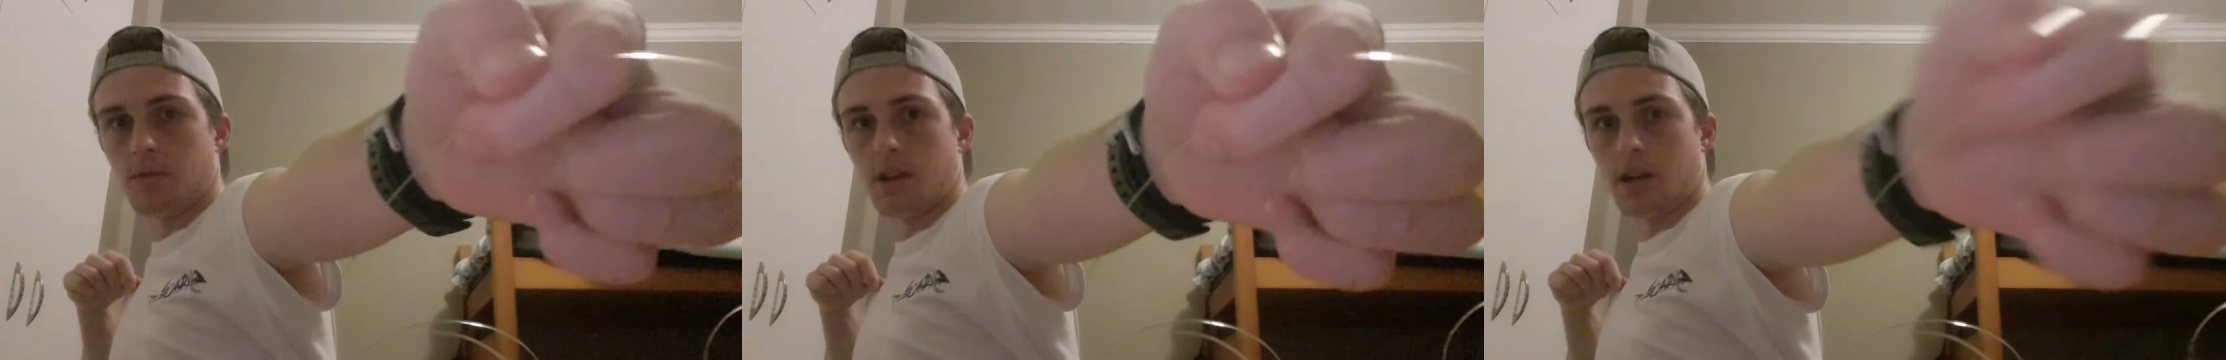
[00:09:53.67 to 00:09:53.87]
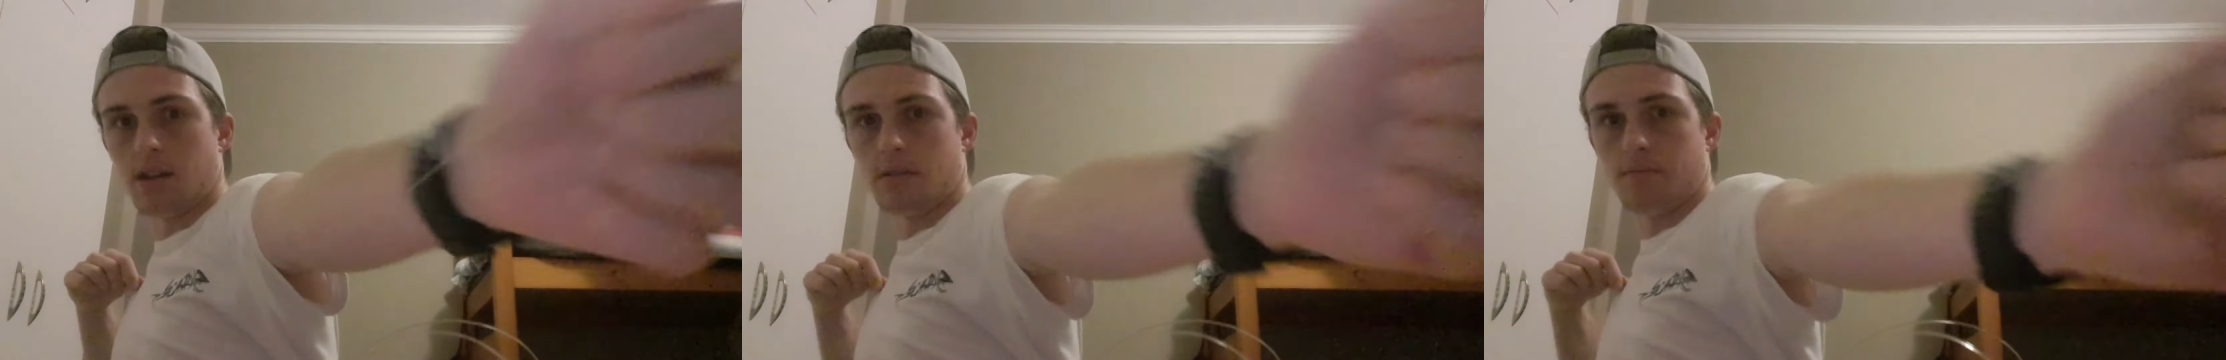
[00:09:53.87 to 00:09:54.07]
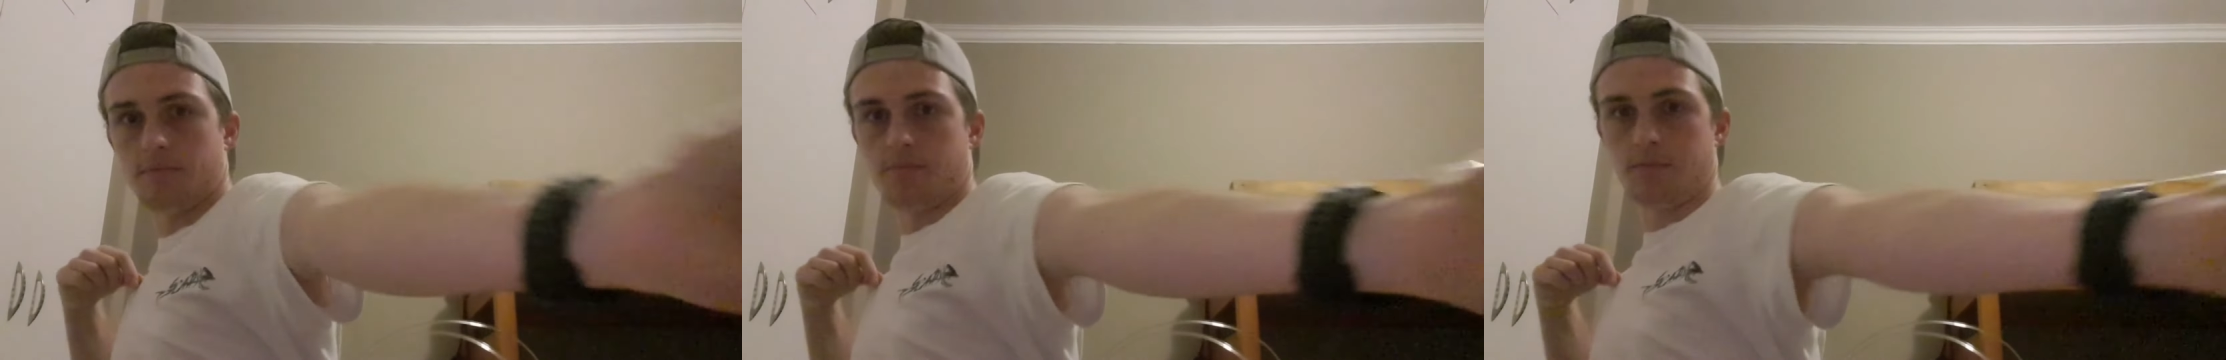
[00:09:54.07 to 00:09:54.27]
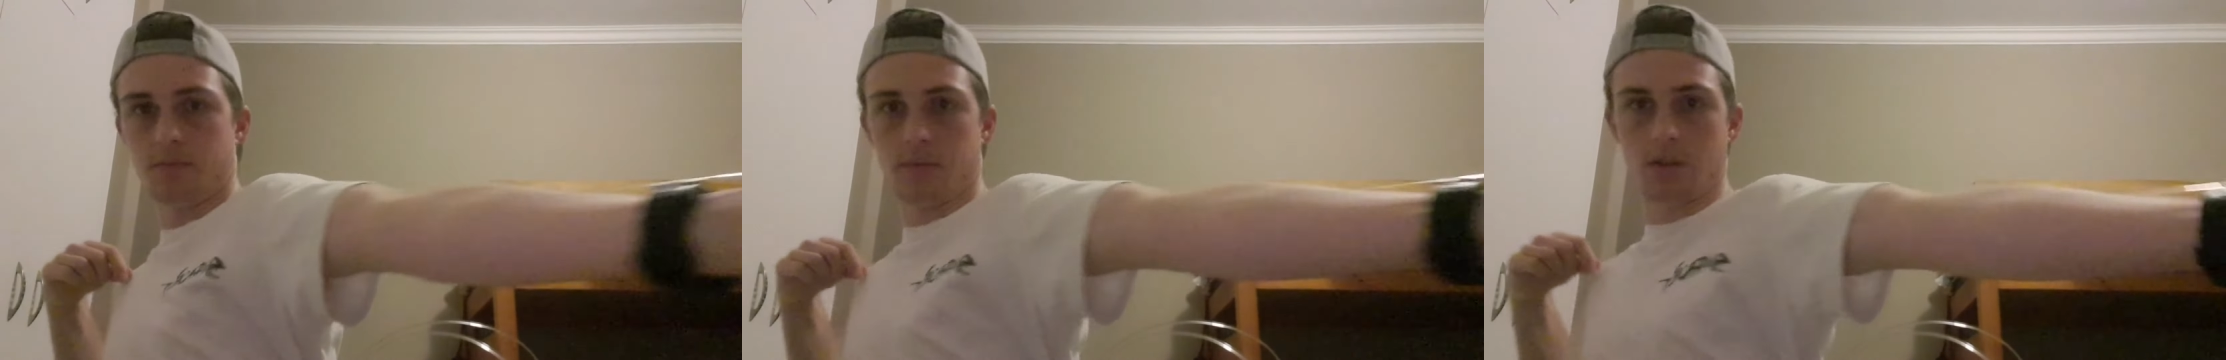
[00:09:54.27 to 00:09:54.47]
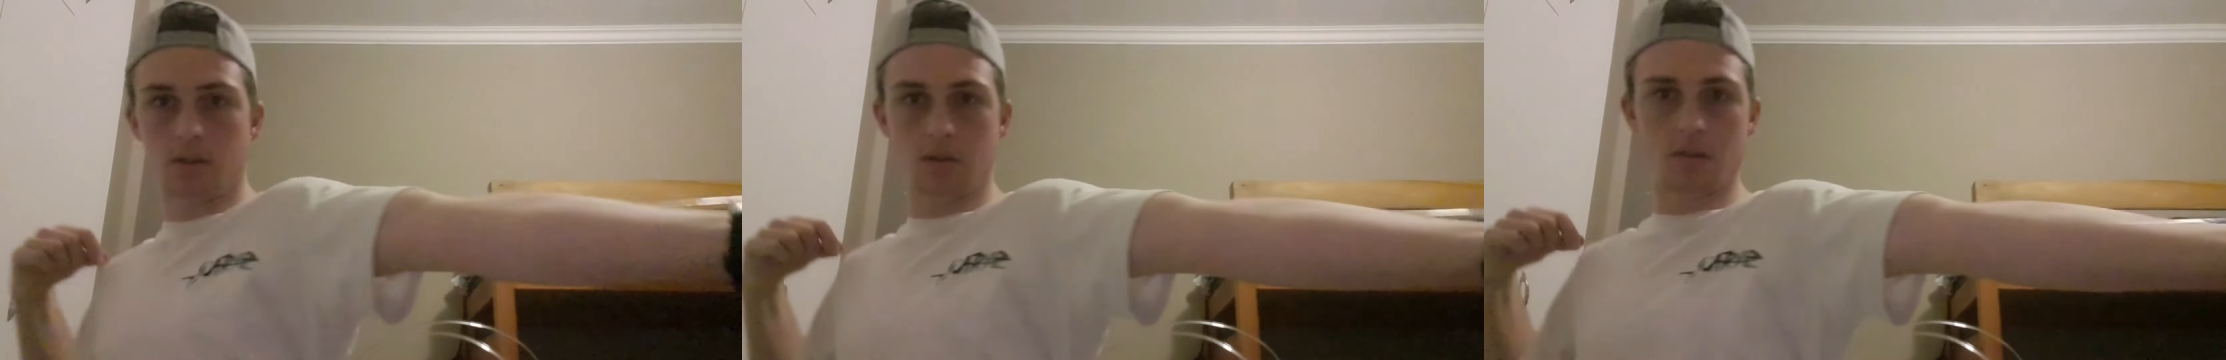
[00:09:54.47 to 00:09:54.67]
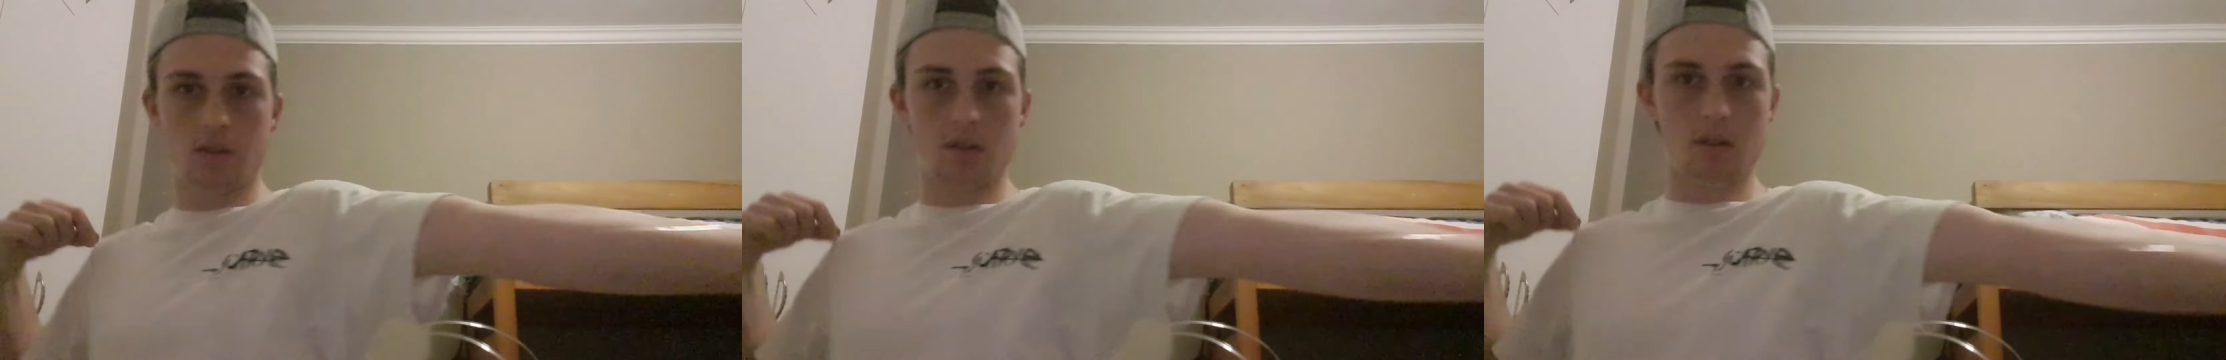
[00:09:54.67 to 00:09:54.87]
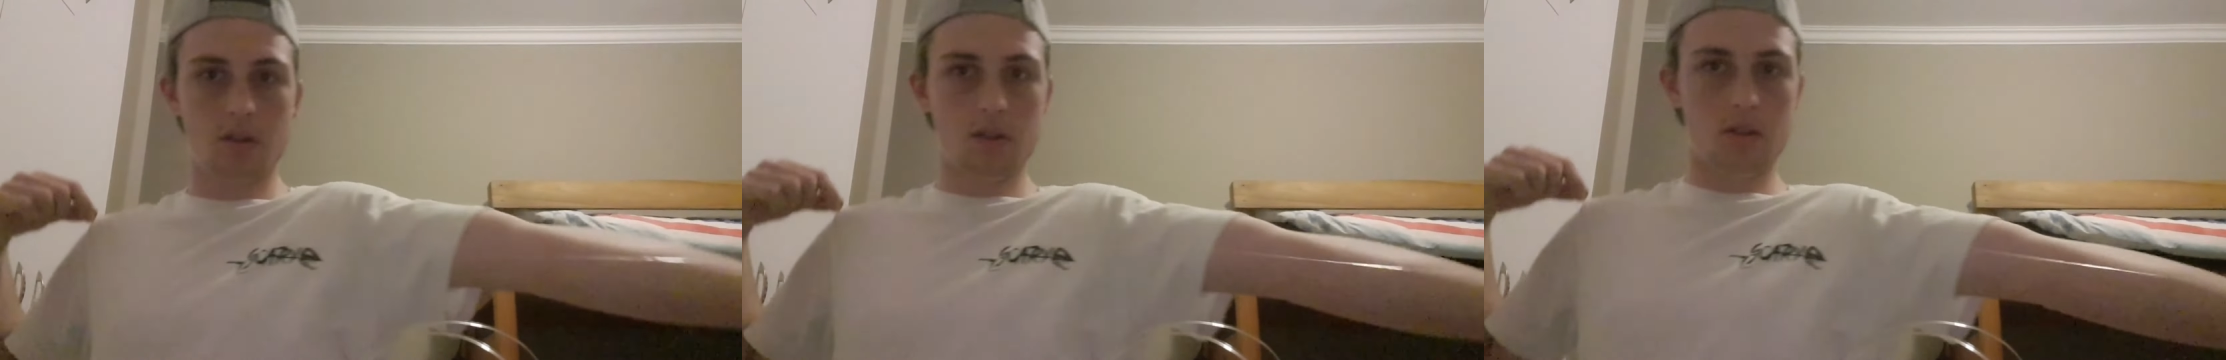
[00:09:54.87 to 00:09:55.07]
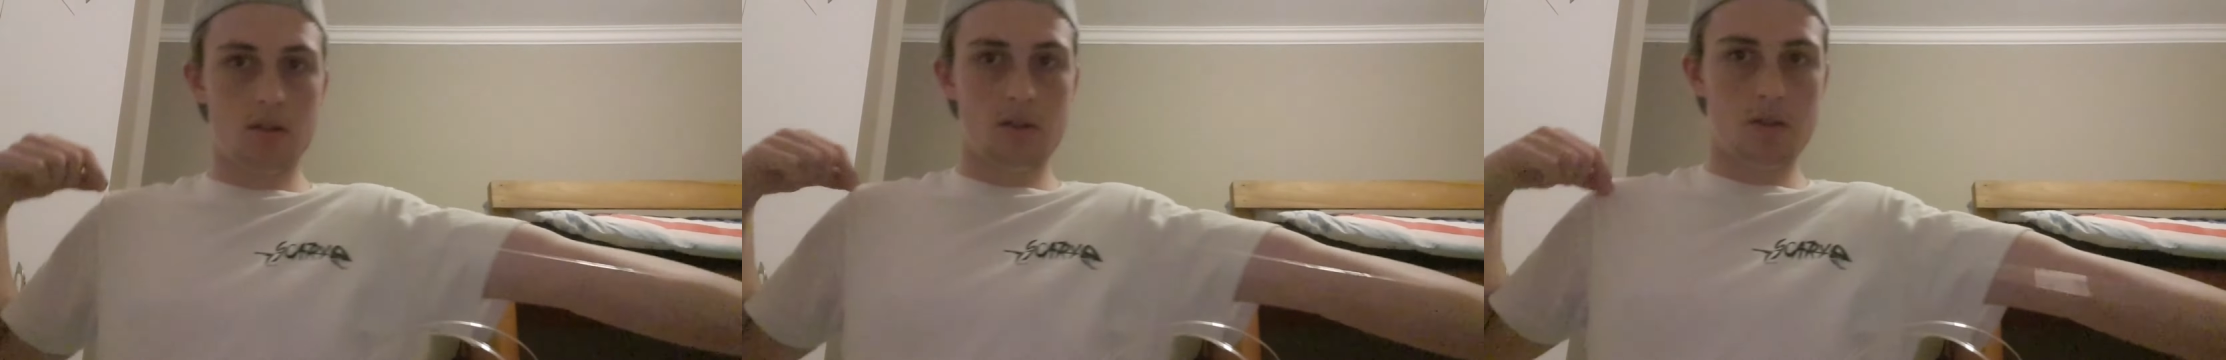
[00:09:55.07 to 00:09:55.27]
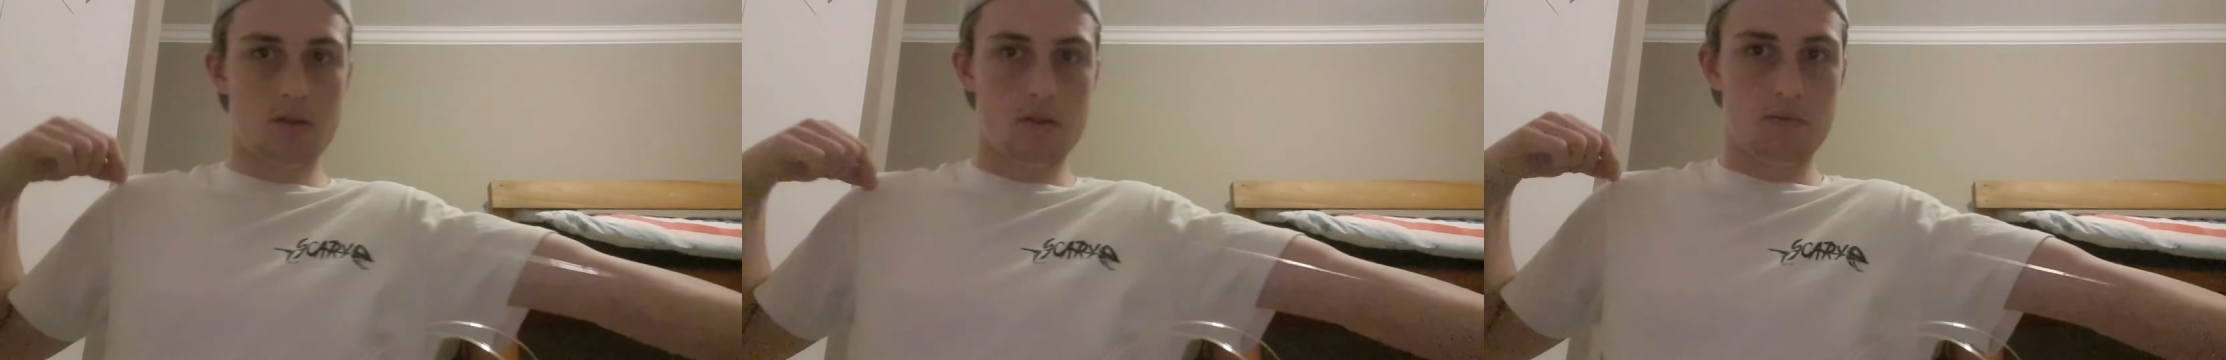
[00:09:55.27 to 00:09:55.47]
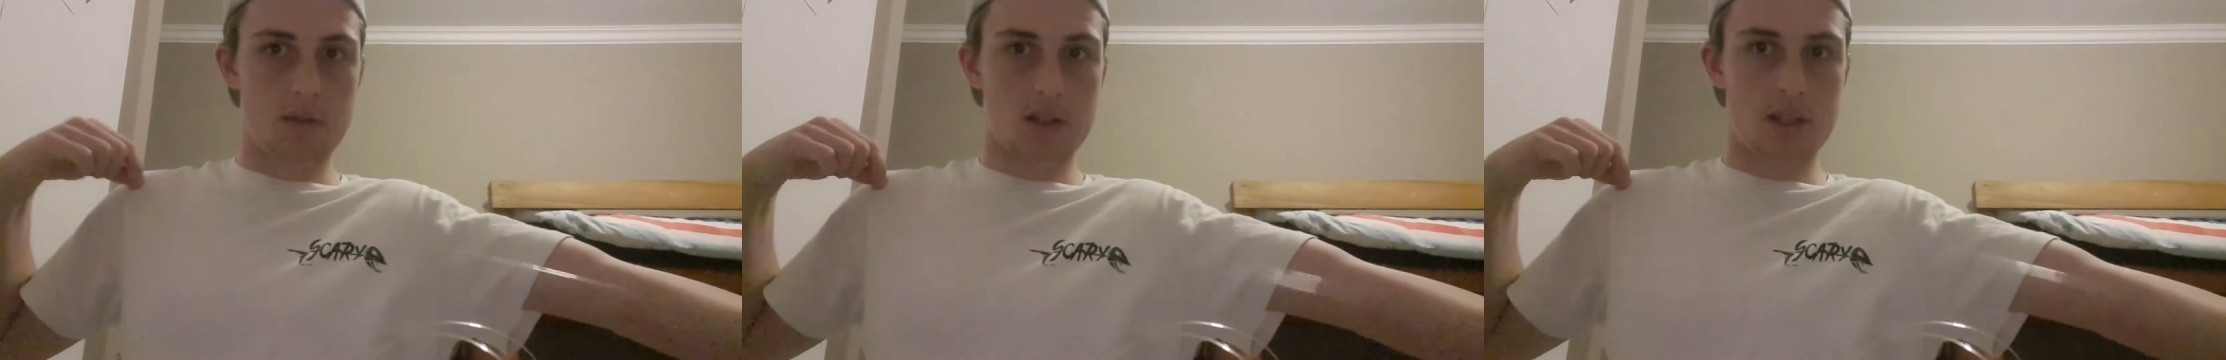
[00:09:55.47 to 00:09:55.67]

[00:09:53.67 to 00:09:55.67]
there my